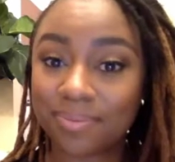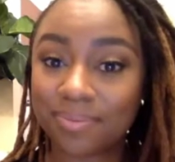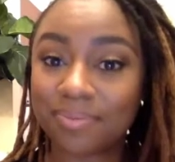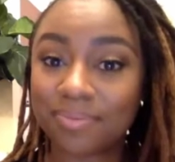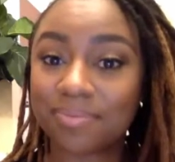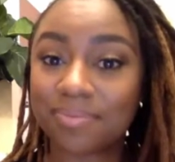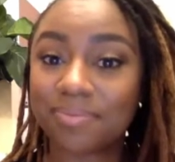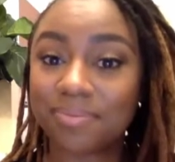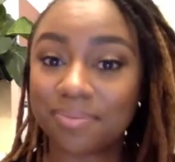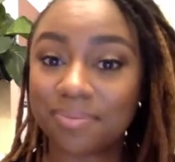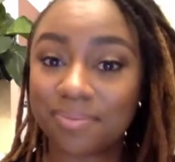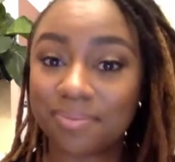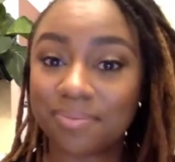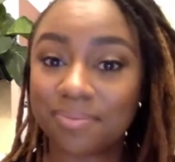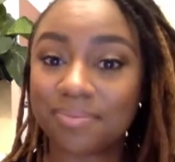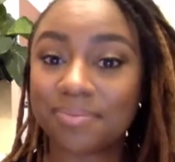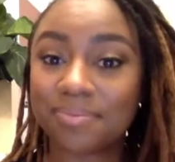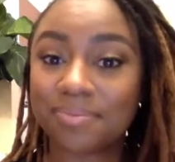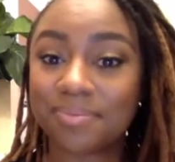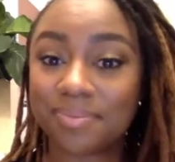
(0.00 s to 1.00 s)

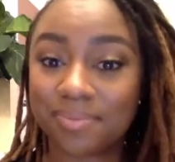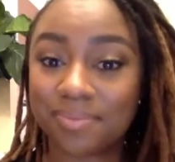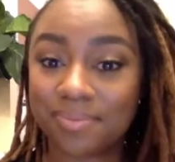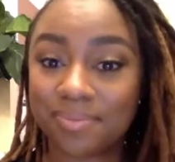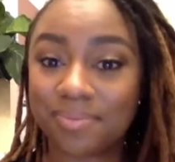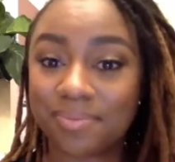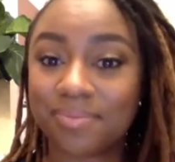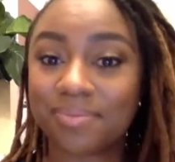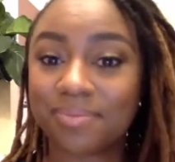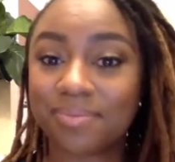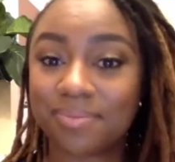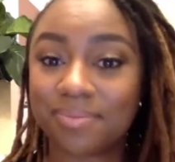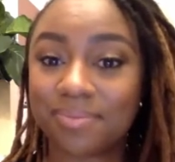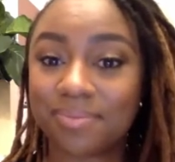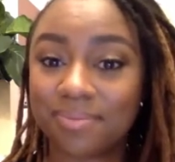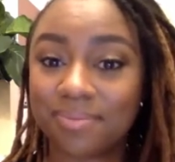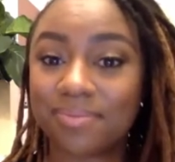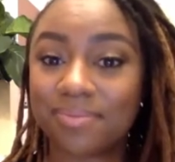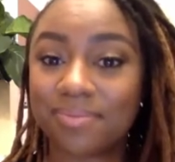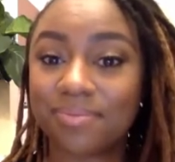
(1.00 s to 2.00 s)

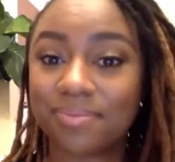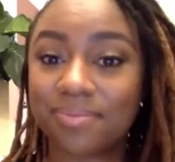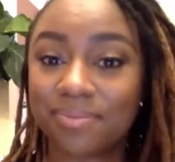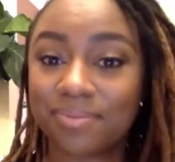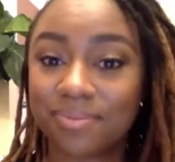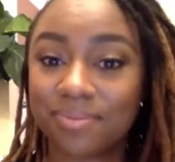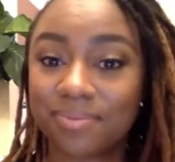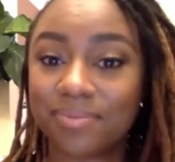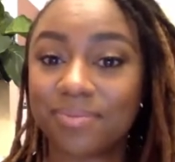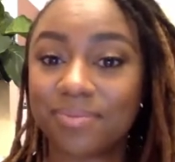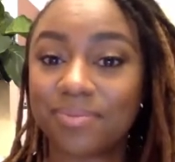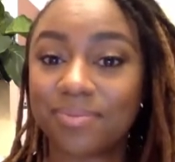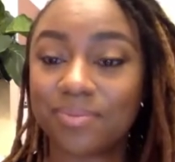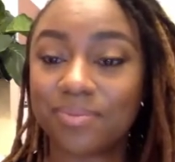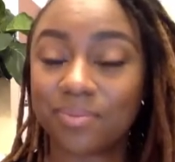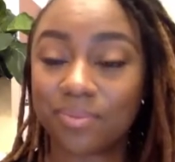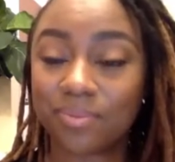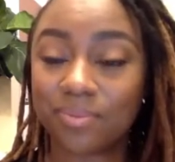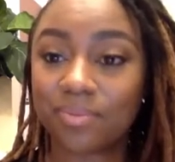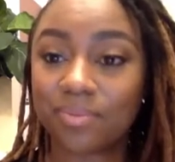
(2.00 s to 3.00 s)

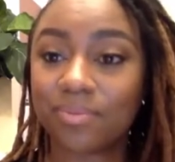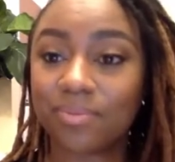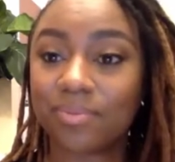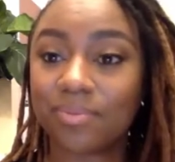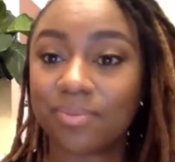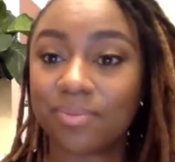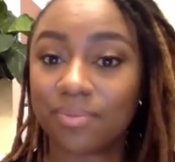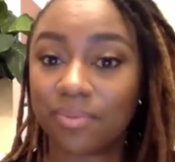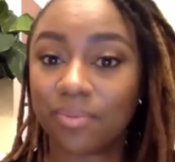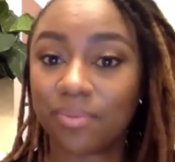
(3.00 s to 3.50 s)
This person isn't speaking.